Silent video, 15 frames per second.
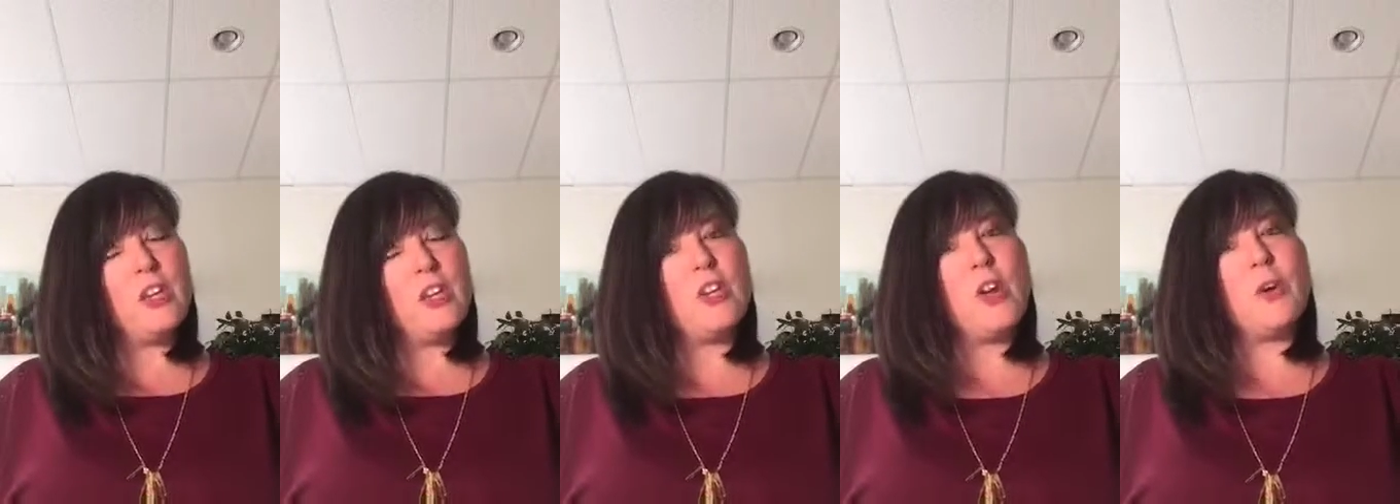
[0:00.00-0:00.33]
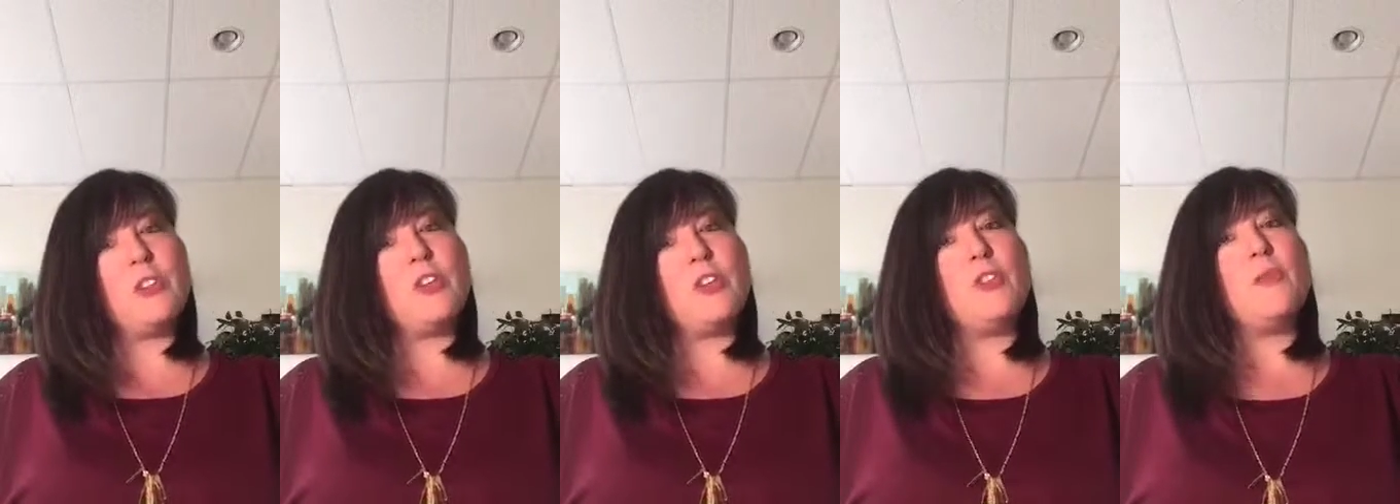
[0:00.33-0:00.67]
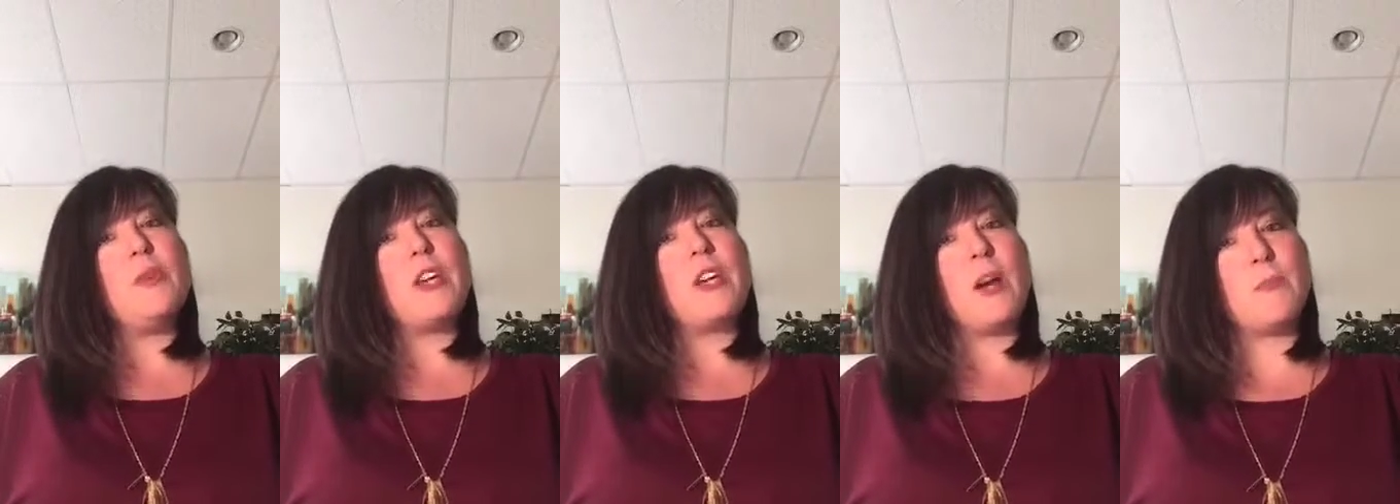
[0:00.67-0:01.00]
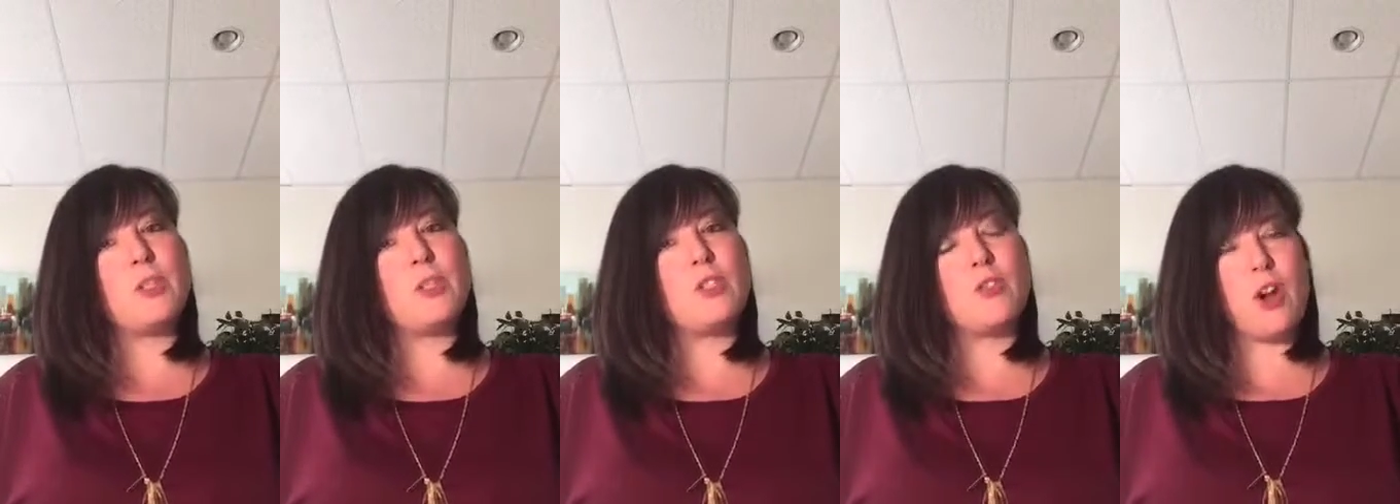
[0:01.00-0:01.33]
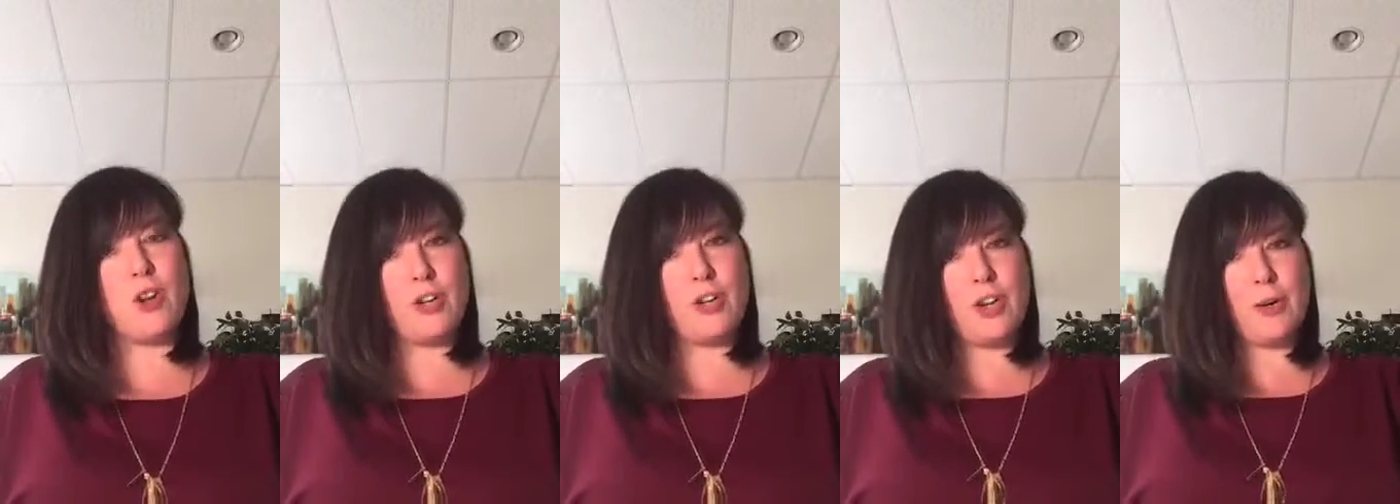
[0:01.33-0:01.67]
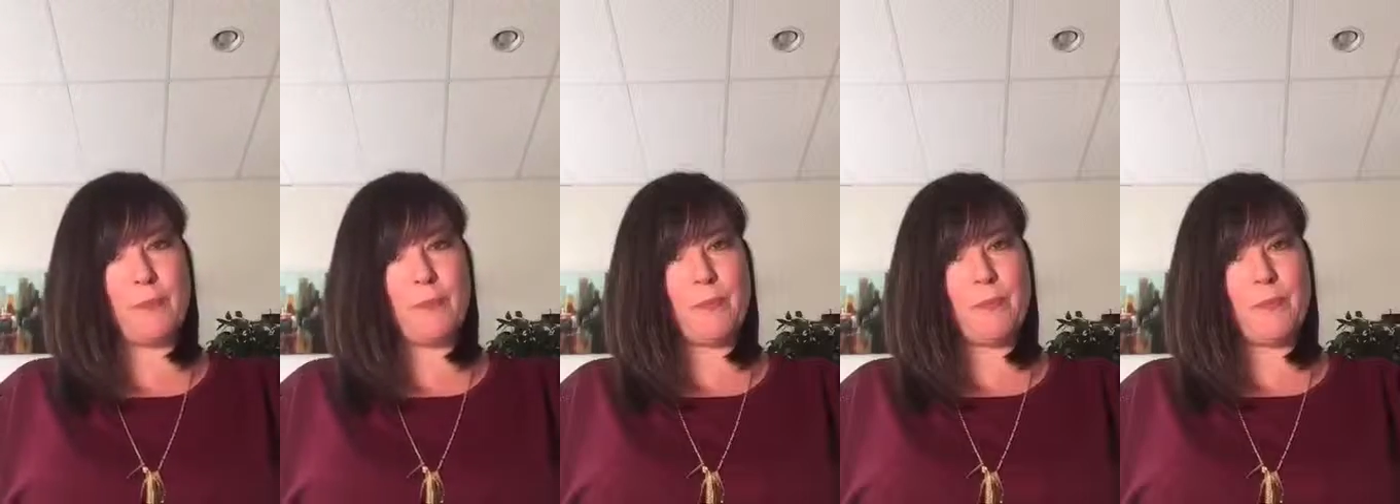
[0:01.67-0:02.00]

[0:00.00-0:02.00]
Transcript: knowing that you become stronger.